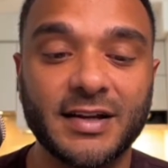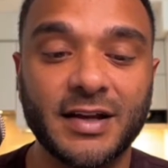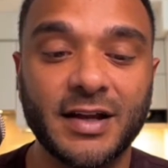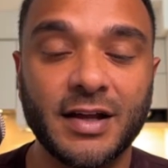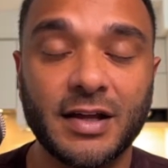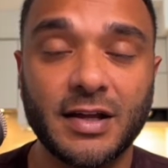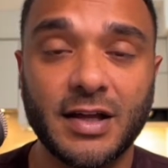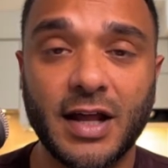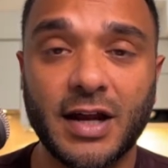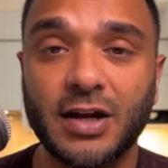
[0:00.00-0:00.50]

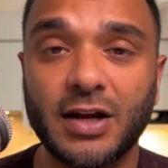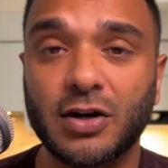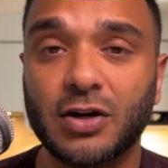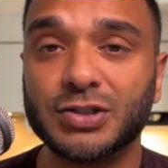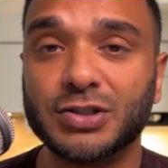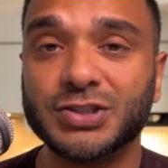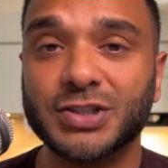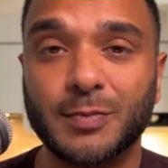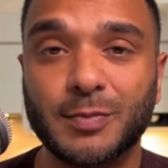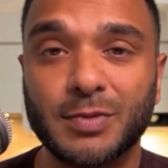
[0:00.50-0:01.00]
getting
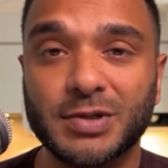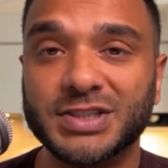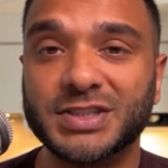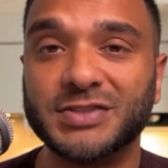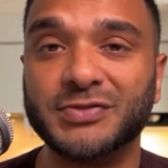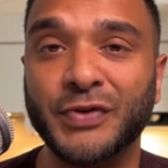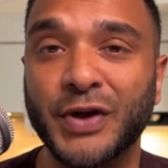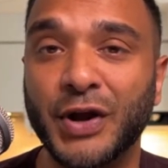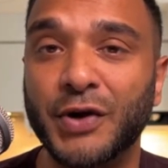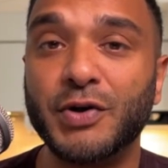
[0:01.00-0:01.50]
girls' numbers is
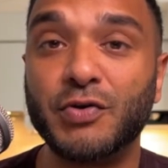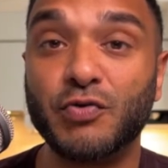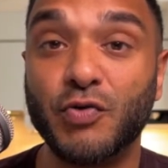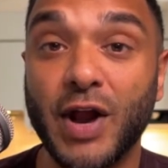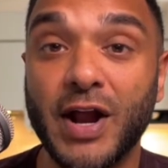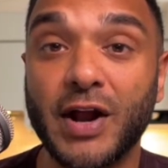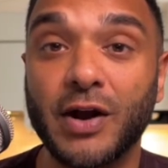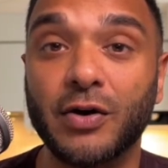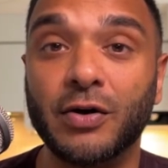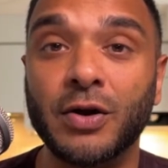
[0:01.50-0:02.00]
very
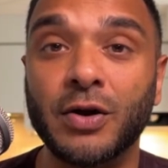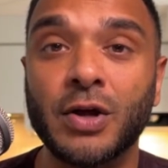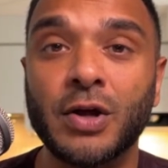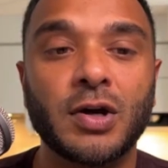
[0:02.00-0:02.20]
rare.